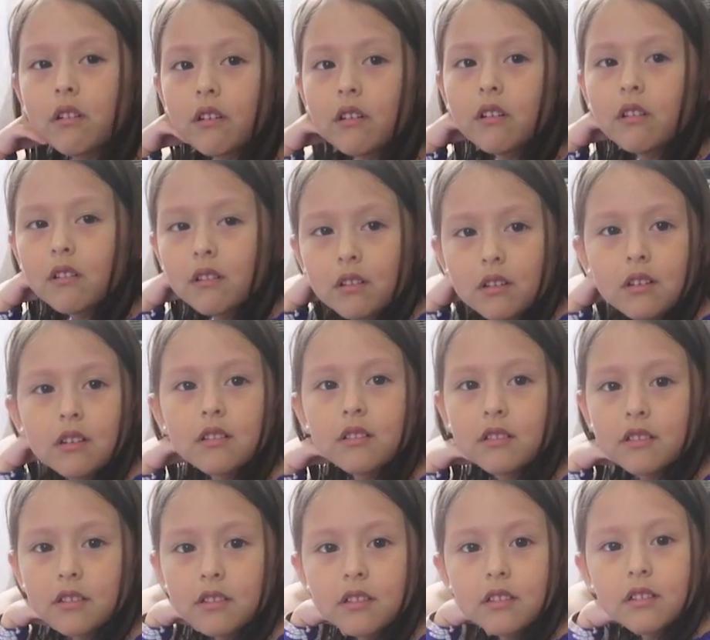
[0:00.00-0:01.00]
last class is
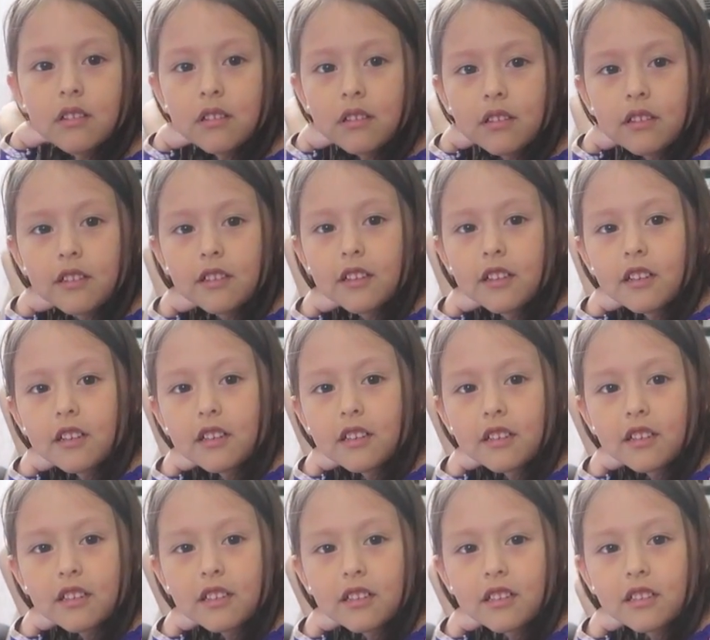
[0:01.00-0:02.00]
a zombie class to teach them
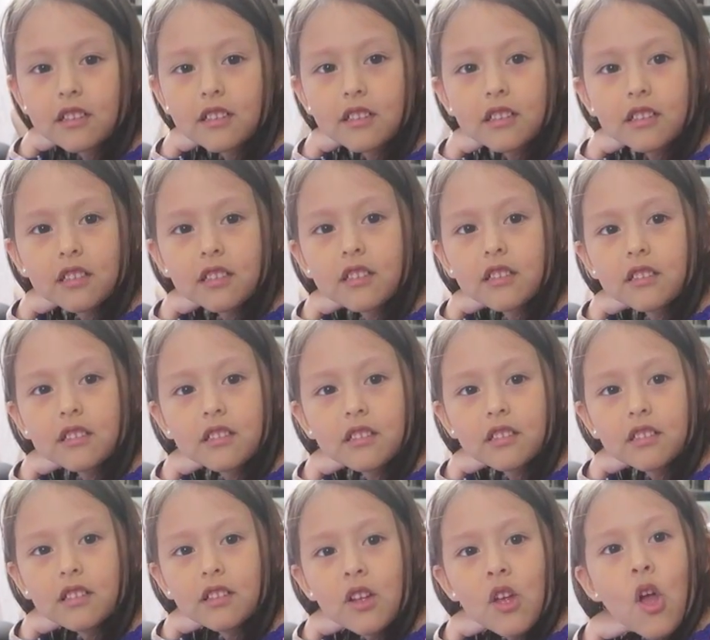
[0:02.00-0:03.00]
how to kill the zombies?
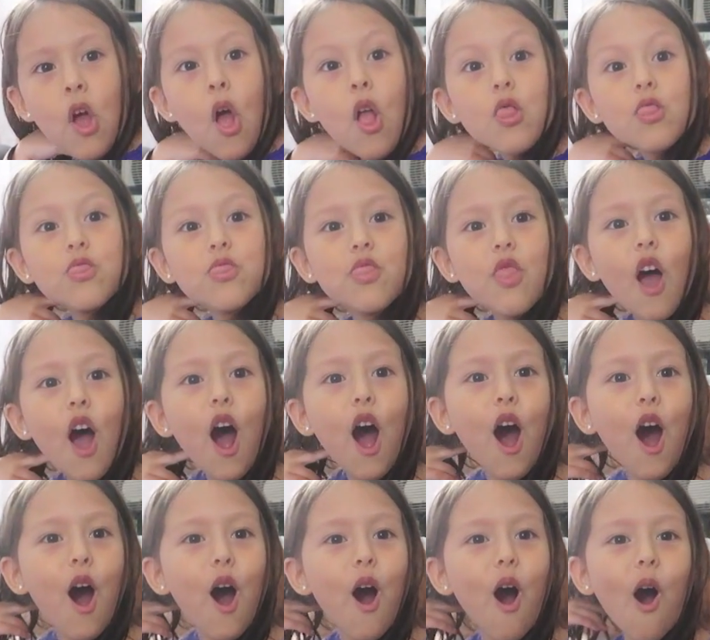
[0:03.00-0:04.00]
No!
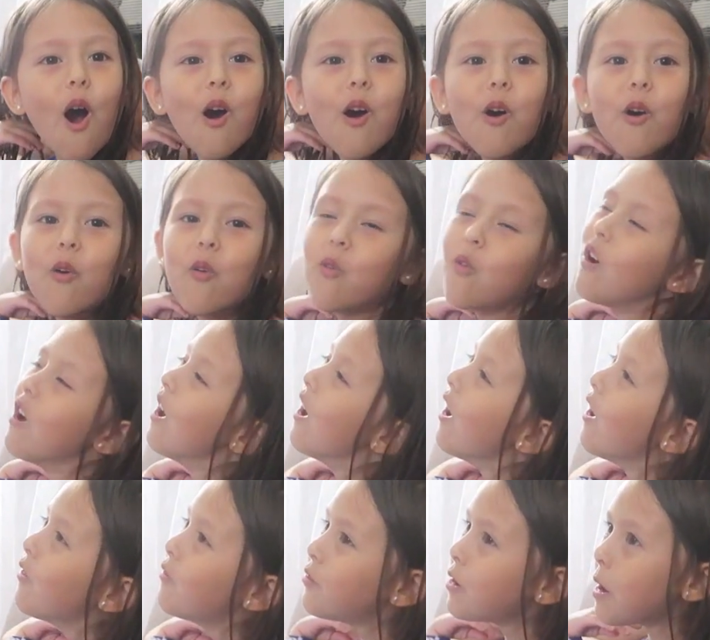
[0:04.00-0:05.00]

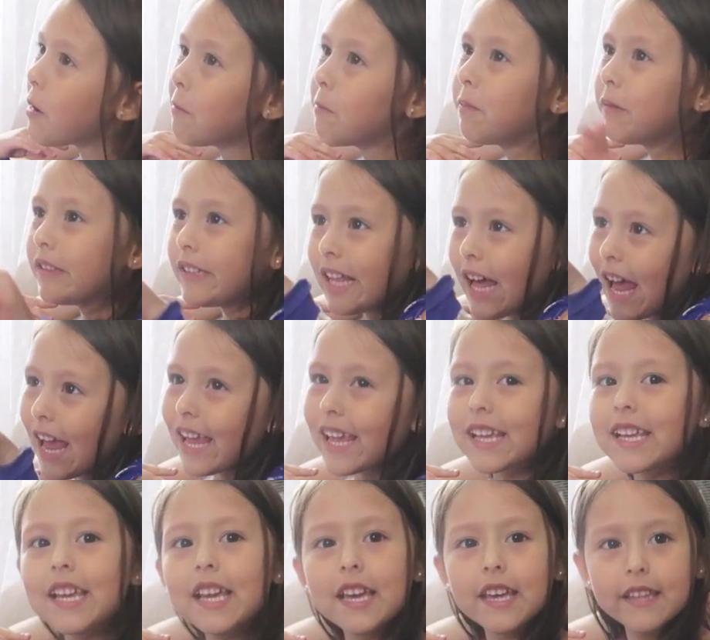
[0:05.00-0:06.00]
Oh. We are
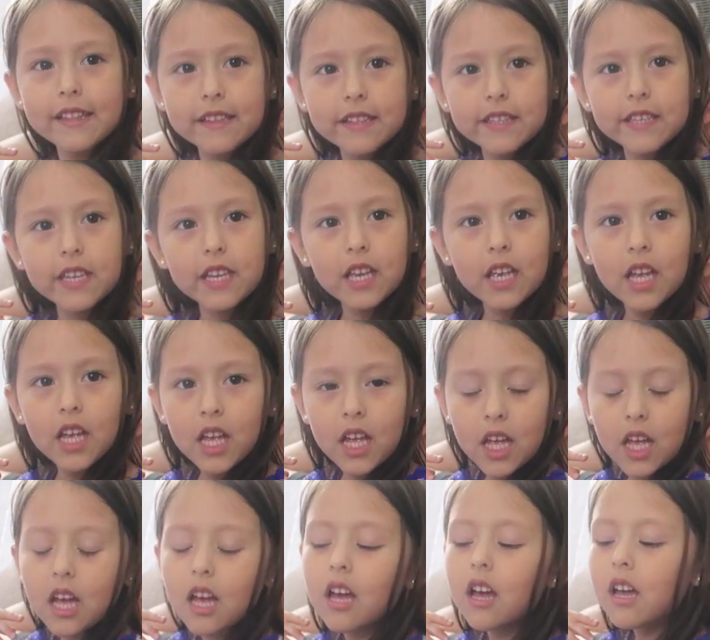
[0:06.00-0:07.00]
playing it.
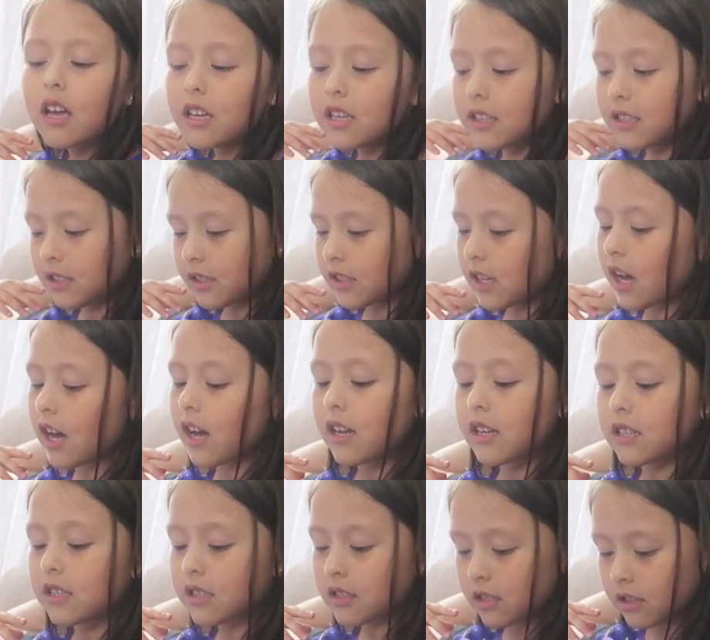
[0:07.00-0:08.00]
Oh, you're a fun
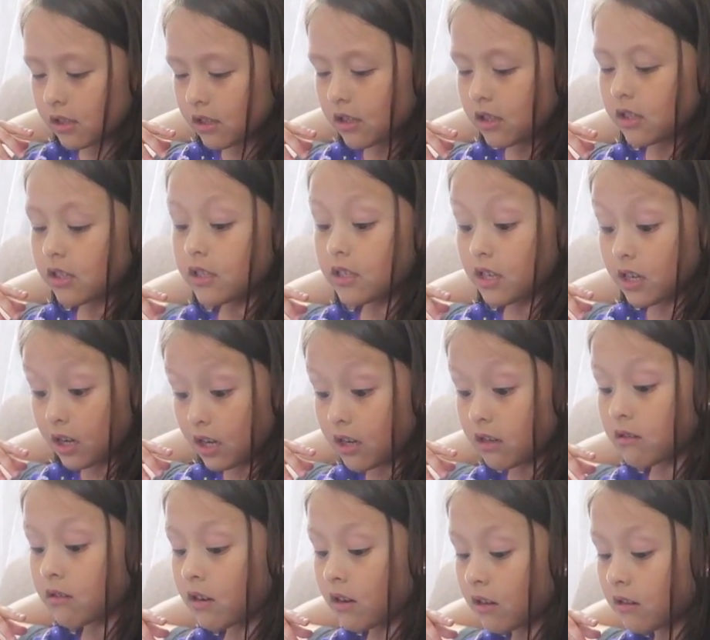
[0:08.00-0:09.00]
teacher.
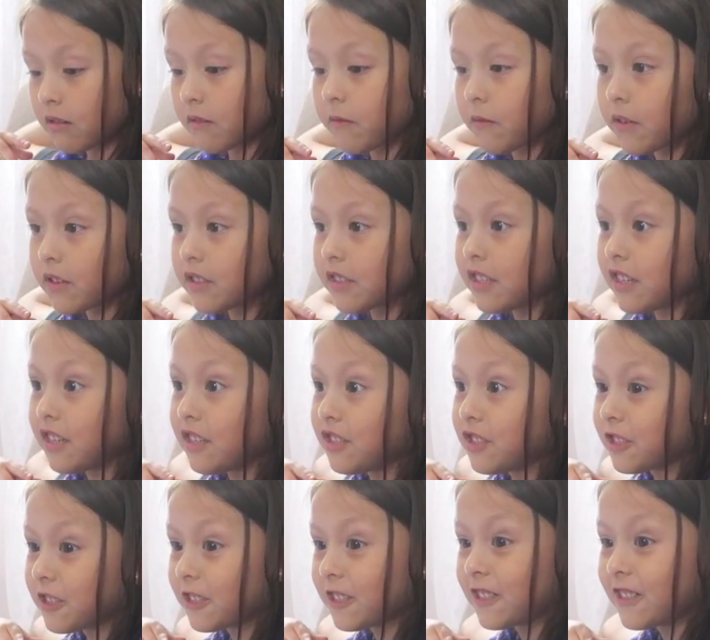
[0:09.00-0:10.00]
Yeah, I'm a fun
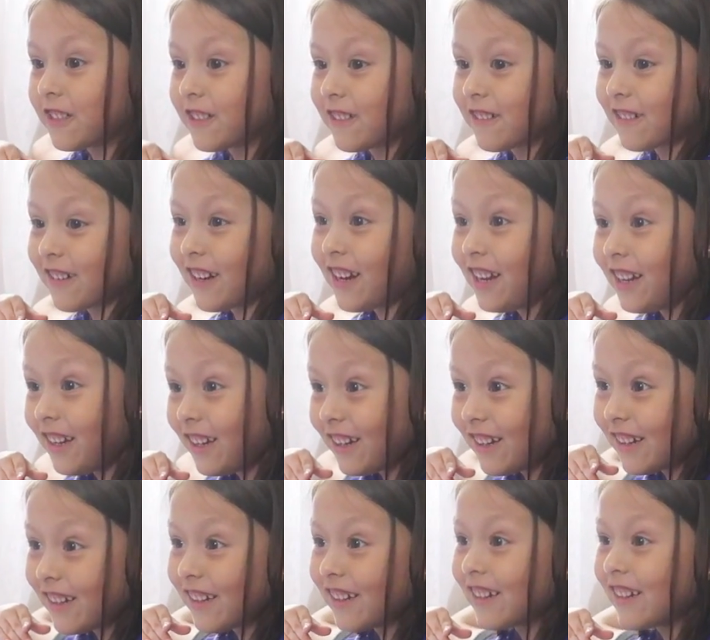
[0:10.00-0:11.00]
teacher. Right?
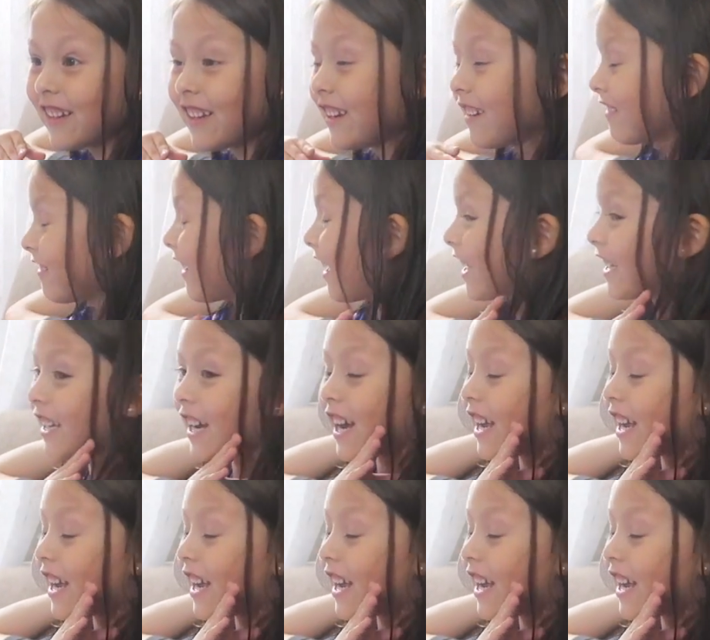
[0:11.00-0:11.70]
Right,